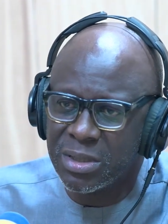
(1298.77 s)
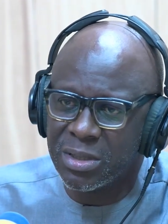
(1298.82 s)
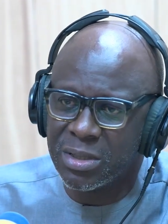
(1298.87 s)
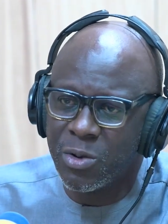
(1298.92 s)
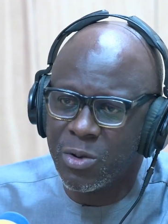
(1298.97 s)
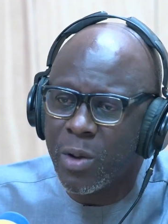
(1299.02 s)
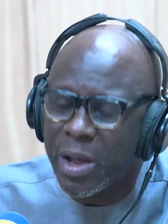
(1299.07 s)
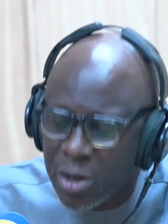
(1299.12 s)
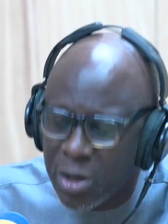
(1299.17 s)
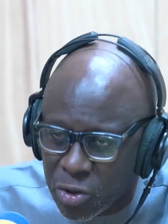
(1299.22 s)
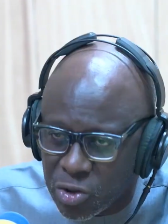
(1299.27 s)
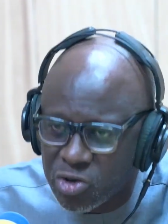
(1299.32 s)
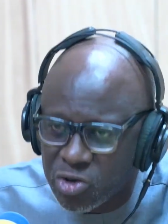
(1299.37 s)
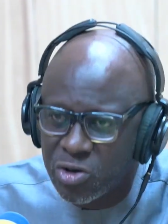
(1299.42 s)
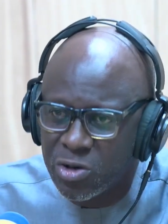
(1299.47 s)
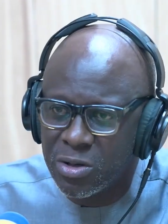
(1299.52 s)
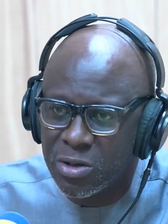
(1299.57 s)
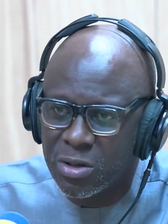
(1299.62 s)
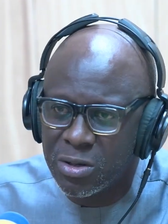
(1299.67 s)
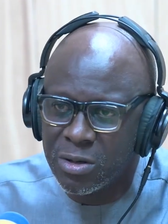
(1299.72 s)
Why not?
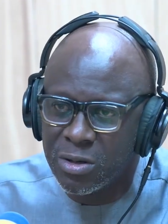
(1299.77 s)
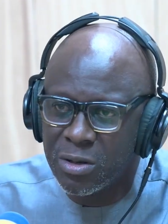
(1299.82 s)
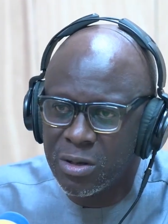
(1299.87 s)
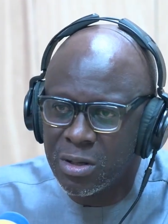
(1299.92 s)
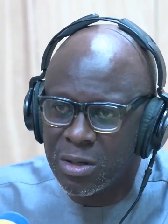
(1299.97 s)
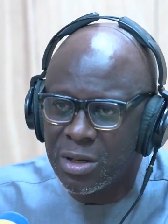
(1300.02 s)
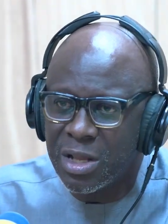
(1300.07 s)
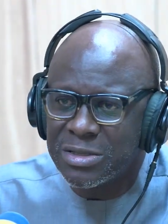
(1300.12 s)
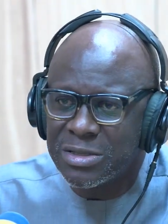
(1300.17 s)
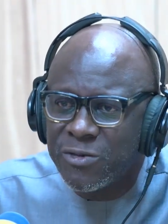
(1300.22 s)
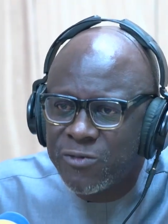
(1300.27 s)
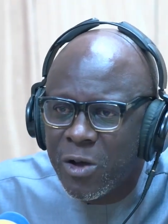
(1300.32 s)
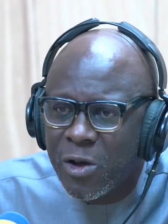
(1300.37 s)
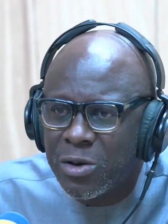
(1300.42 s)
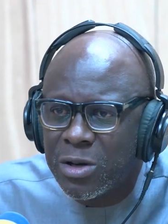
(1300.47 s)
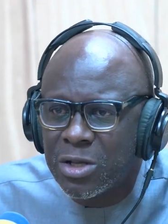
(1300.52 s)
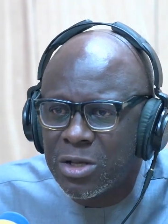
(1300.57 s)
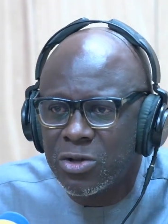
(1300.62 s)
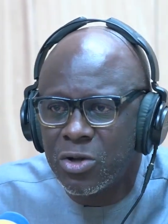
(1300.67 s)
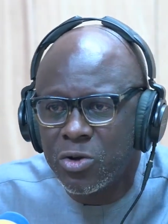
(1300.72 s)
That's the
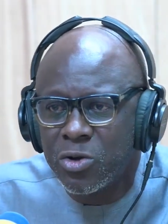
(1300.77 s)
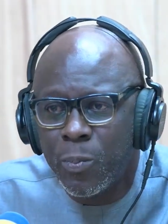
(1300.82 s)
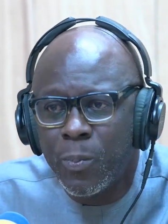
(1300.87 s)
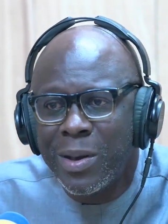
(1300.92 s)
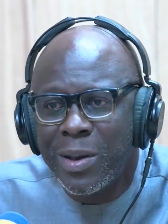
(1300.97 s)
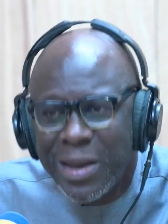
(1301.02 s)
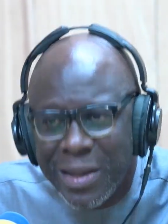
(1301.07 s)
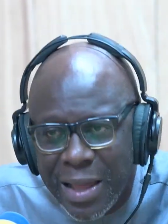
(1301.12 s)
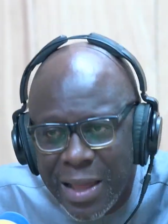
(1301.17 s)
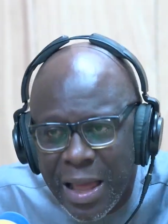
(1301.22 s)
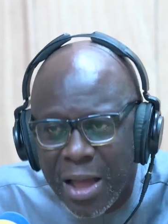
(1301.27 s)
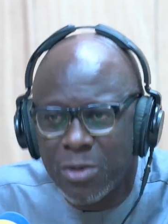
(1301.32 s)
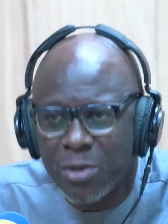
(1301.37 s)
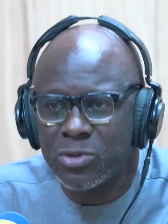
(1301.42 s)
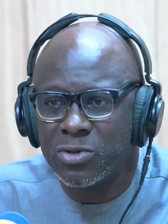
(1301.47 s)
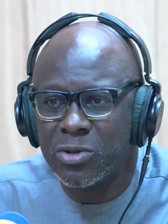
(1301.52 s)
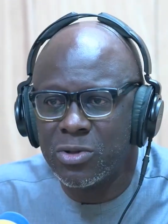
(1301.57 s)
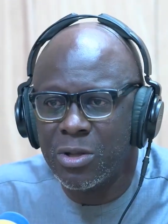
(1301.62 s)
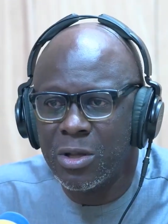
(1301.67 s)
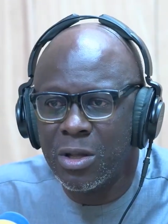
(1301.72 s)
foundation. You're building a house.